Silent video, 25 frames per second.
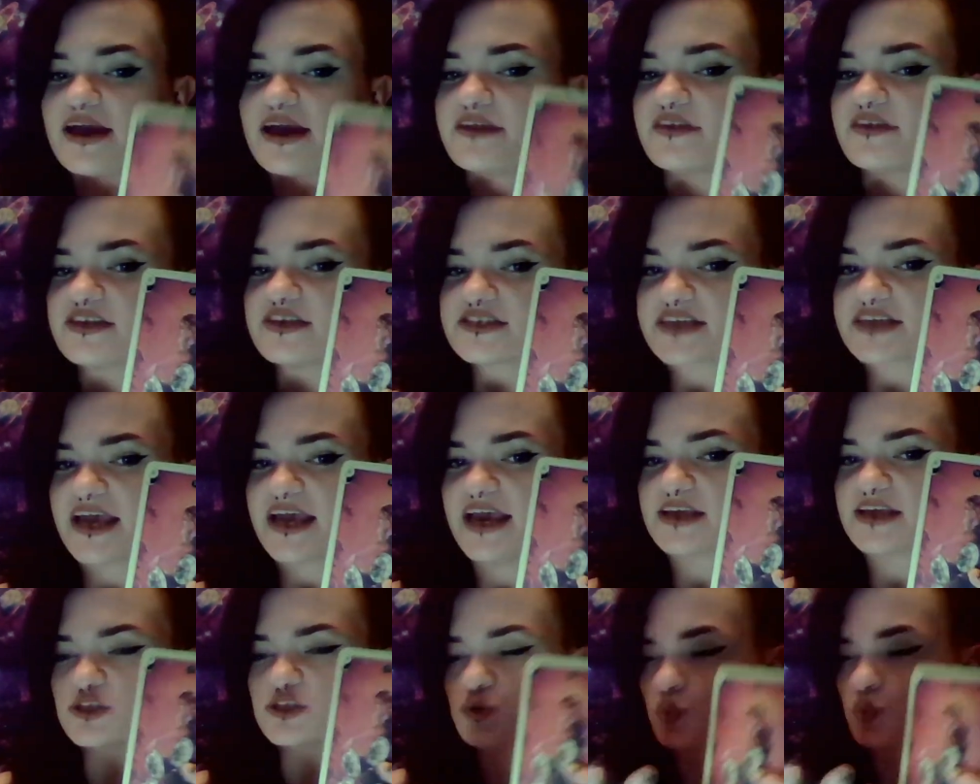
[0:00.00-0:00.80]
In this
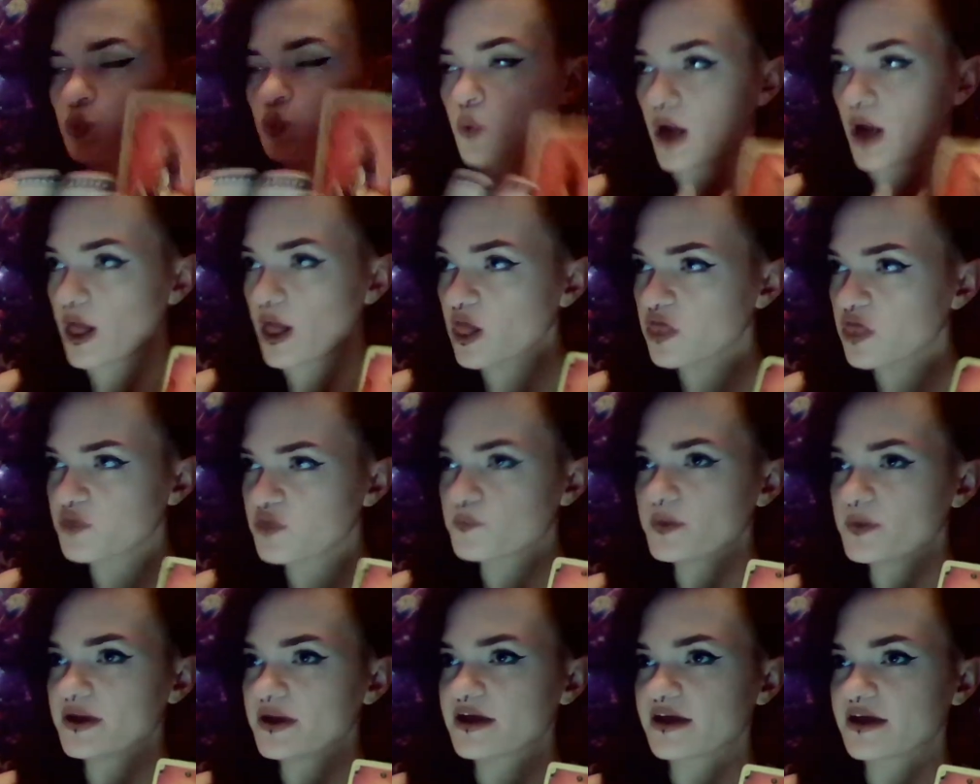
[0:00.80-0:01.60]
case,
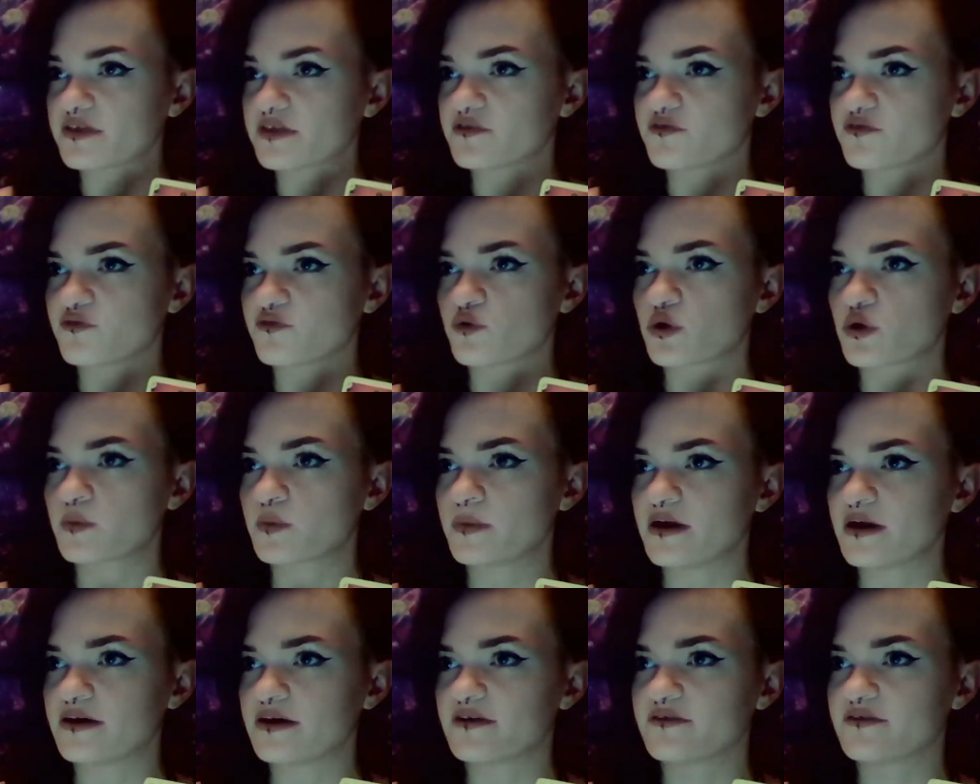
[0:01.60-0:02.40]
wealth, being in the
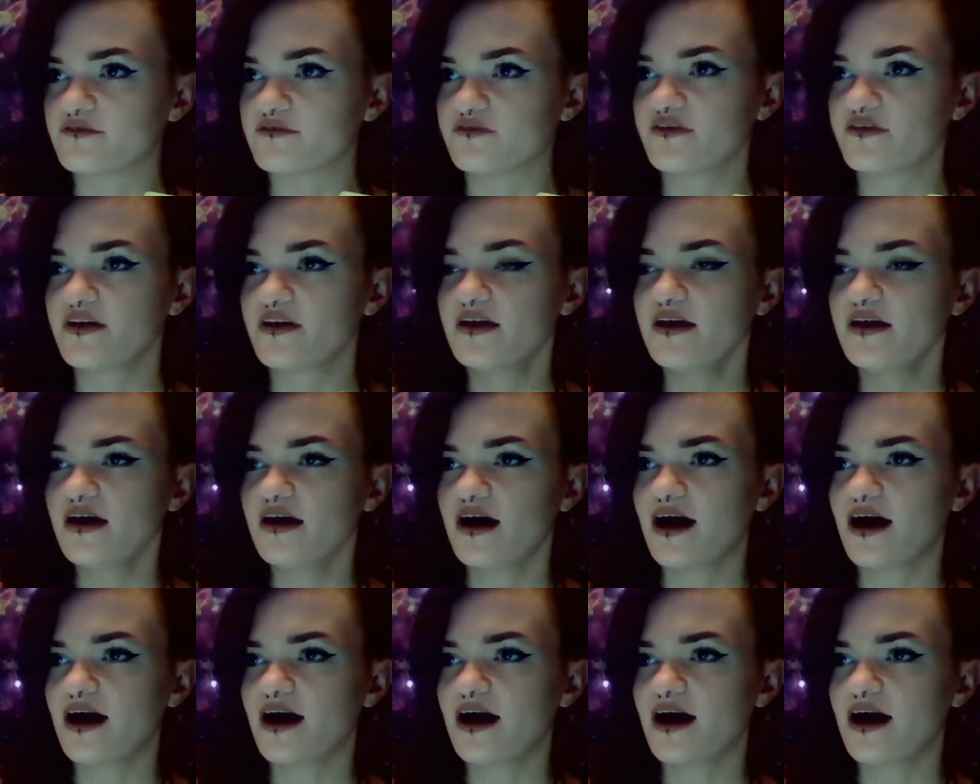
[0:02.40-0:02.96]
form of